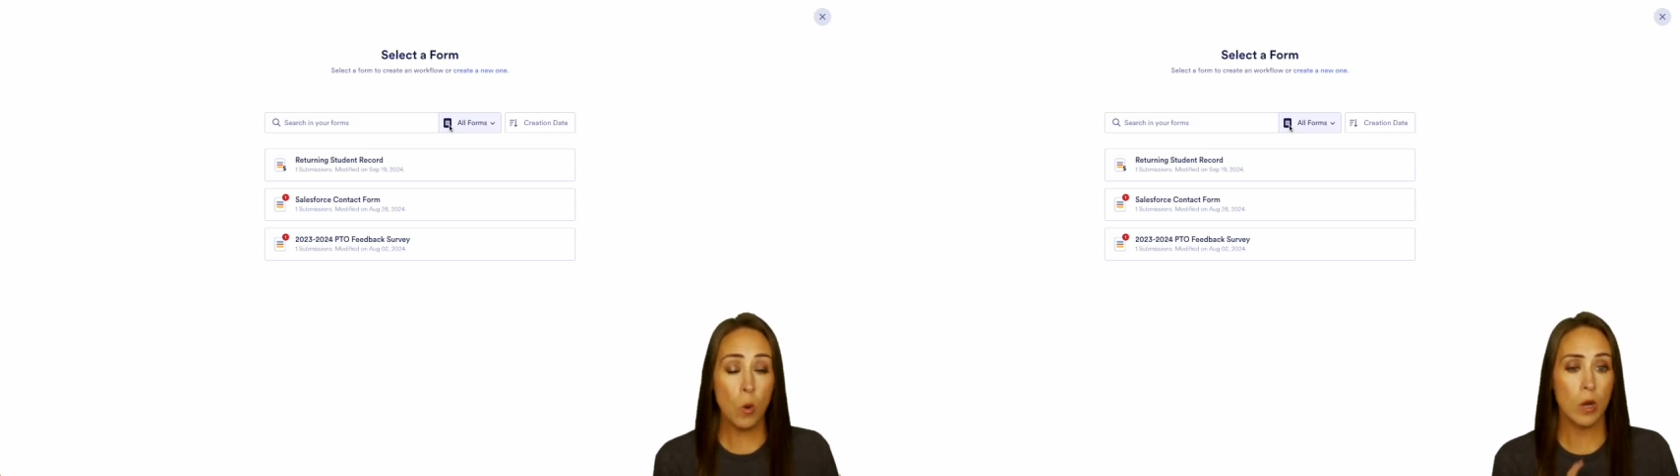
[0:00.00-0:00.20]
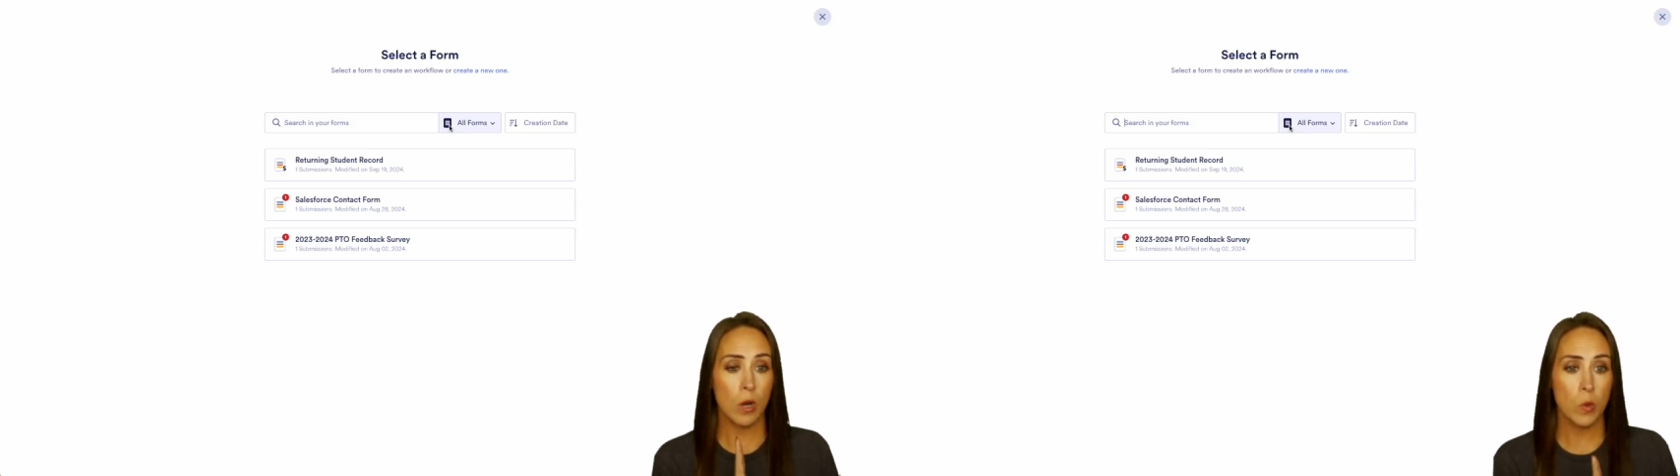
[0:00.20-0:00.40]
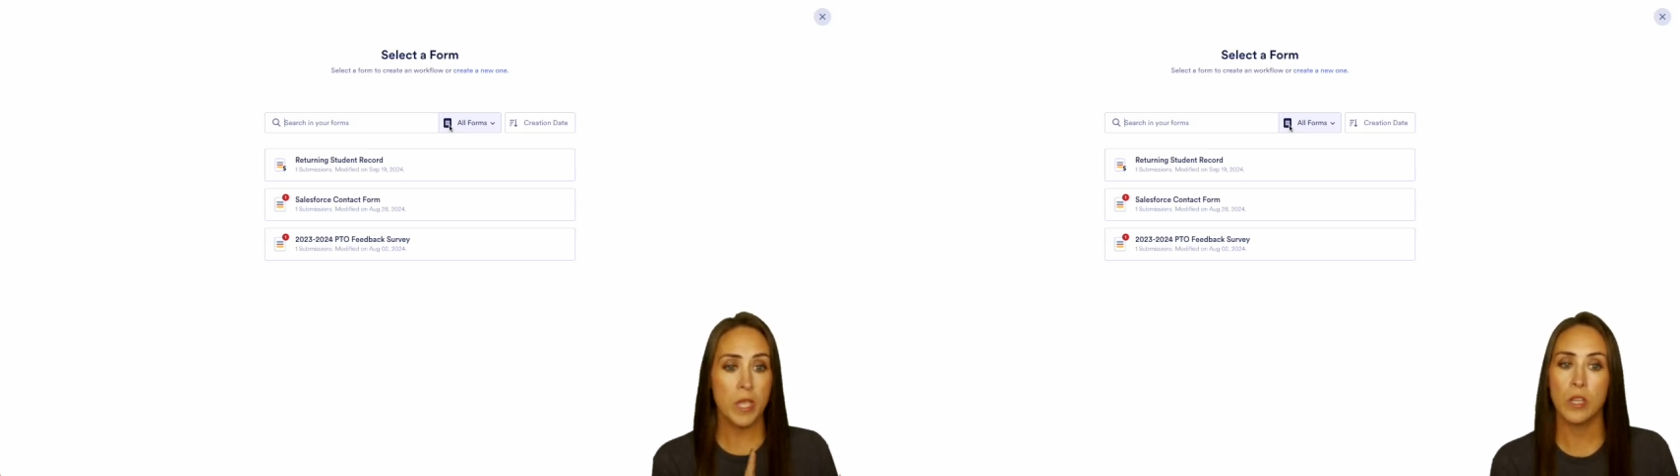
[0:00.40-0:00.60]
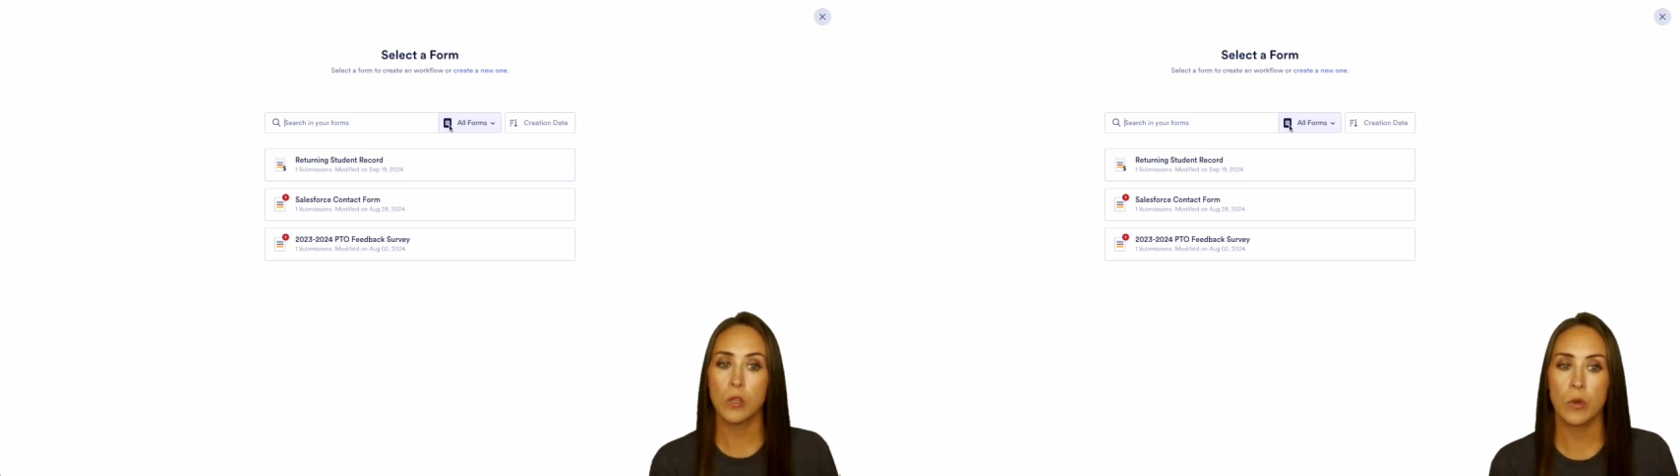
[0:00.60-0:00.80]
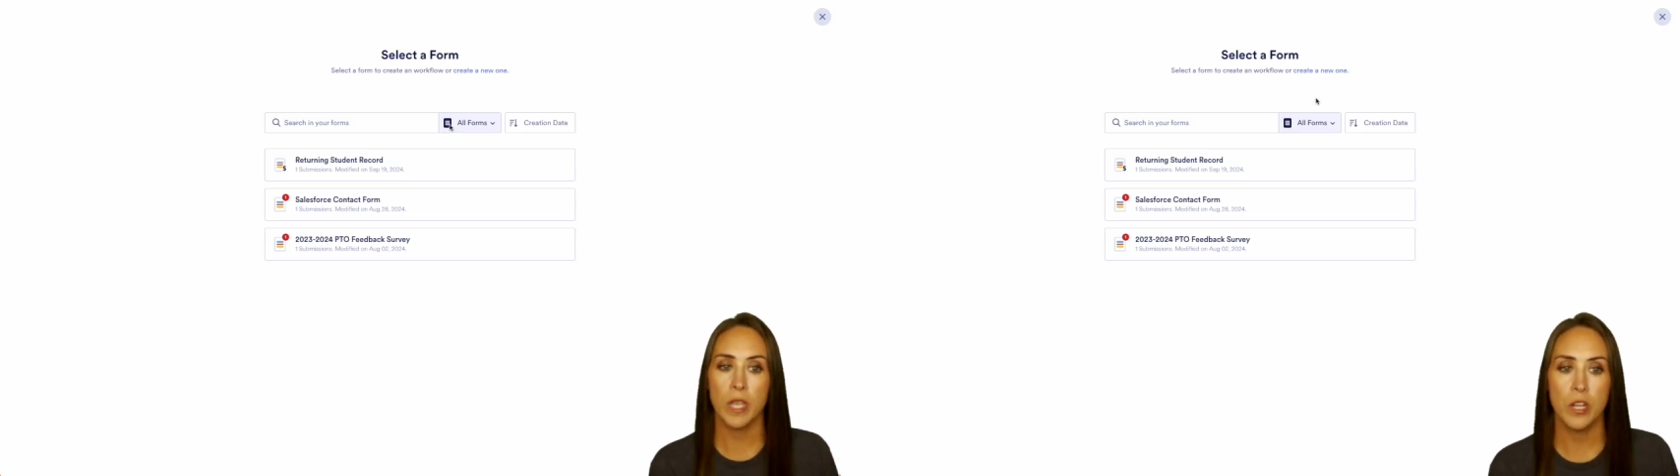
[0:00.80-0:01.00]
or we
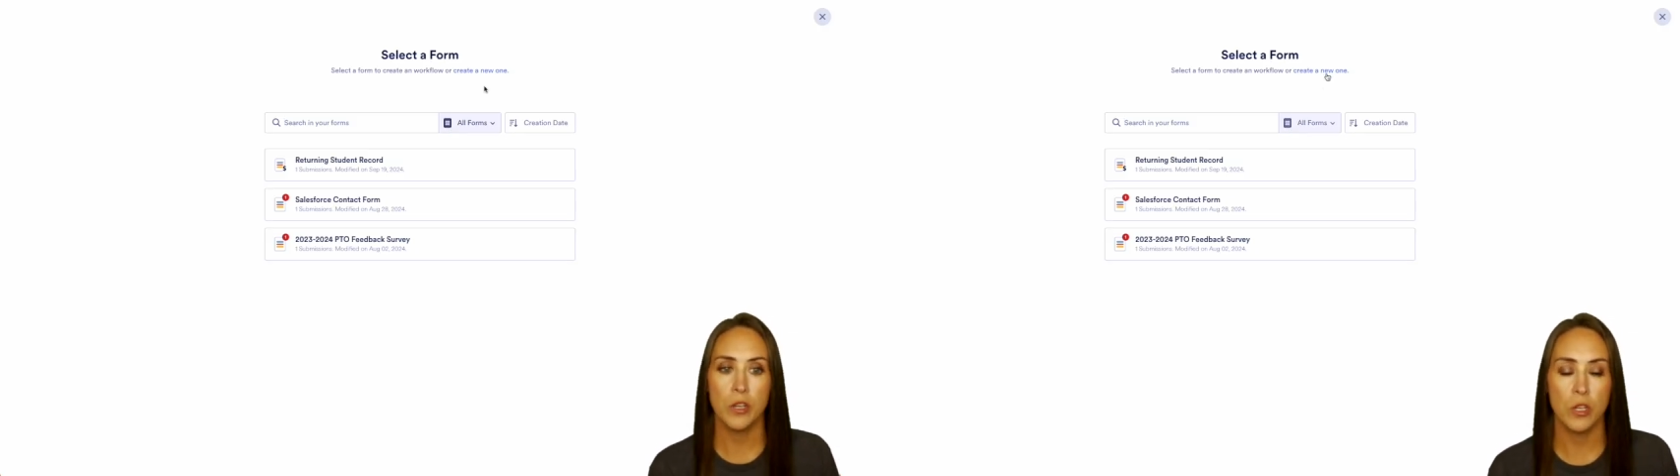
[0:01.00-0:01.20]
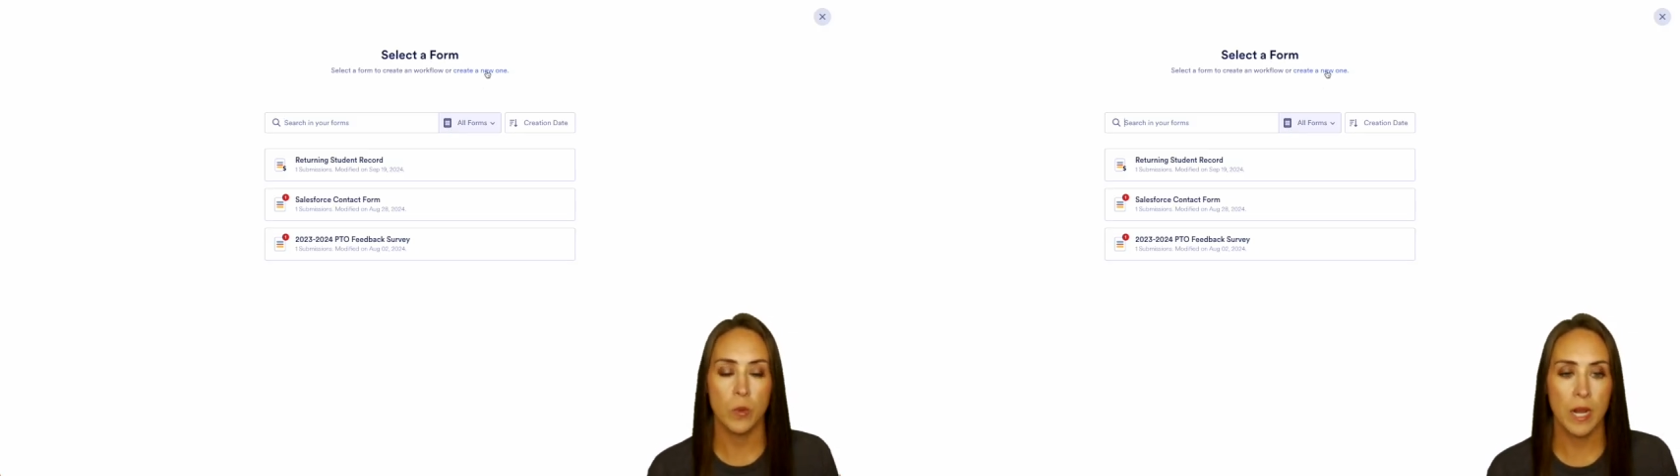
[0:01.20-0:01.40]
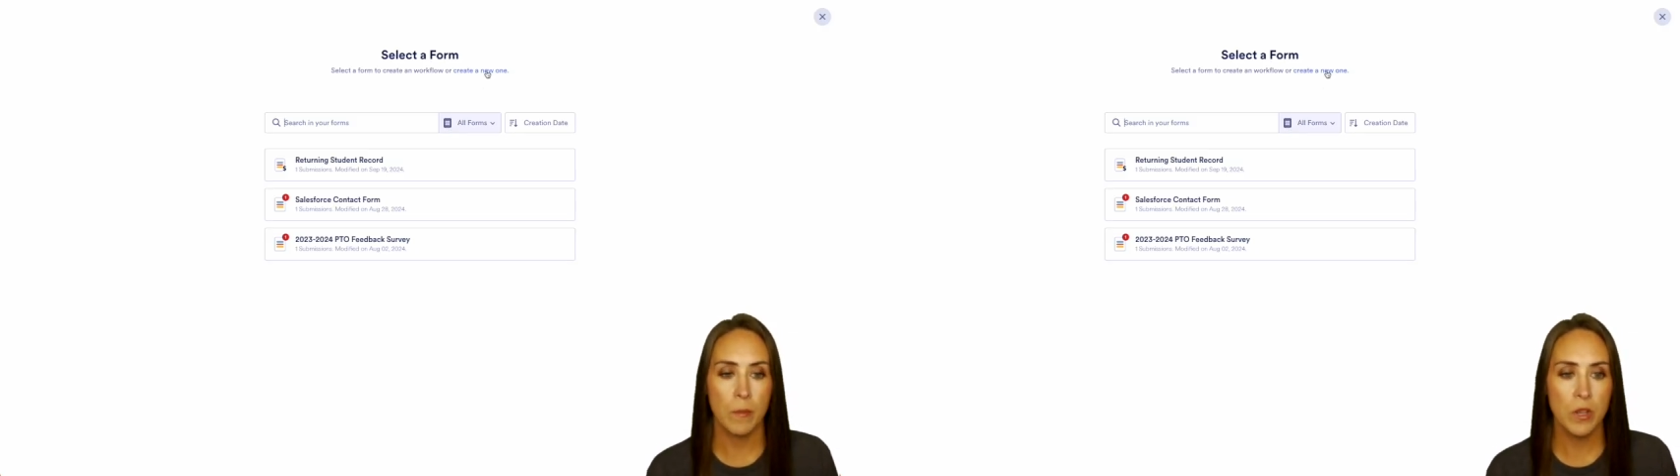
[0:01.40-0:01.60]
can create a new one.